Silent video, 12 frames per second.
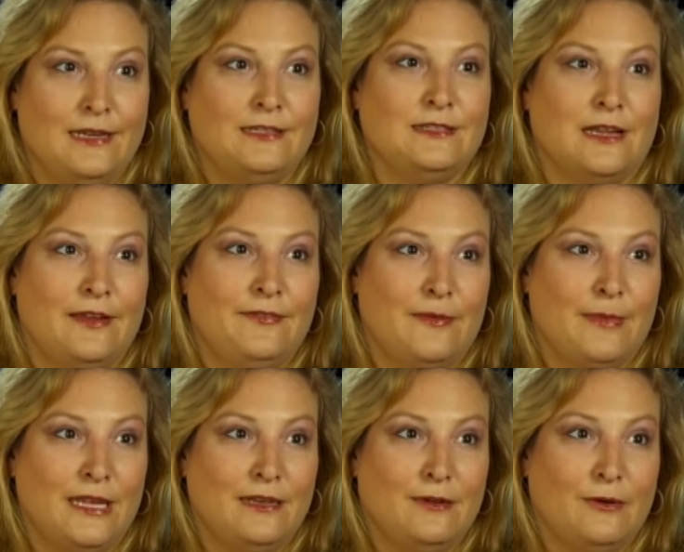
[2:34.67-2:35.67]
didn't die
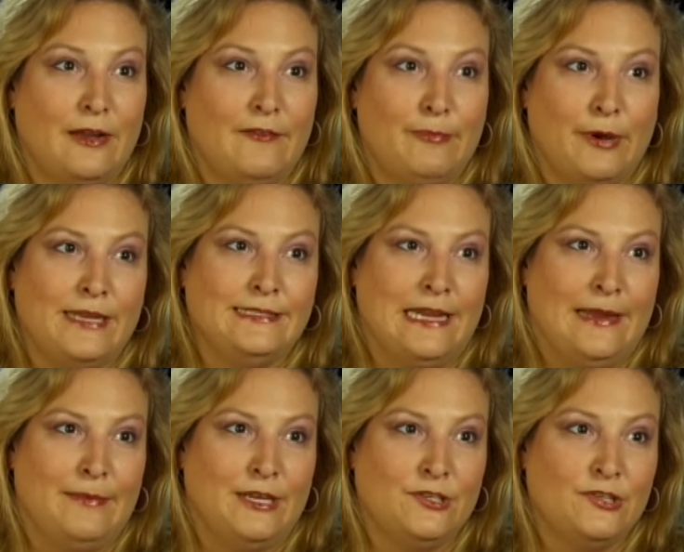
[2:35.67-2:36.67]
from it or have brain
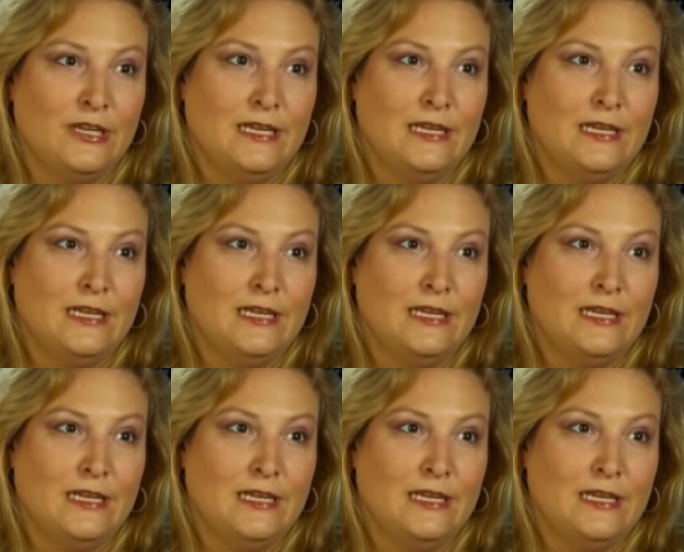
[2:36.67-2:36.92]
damage.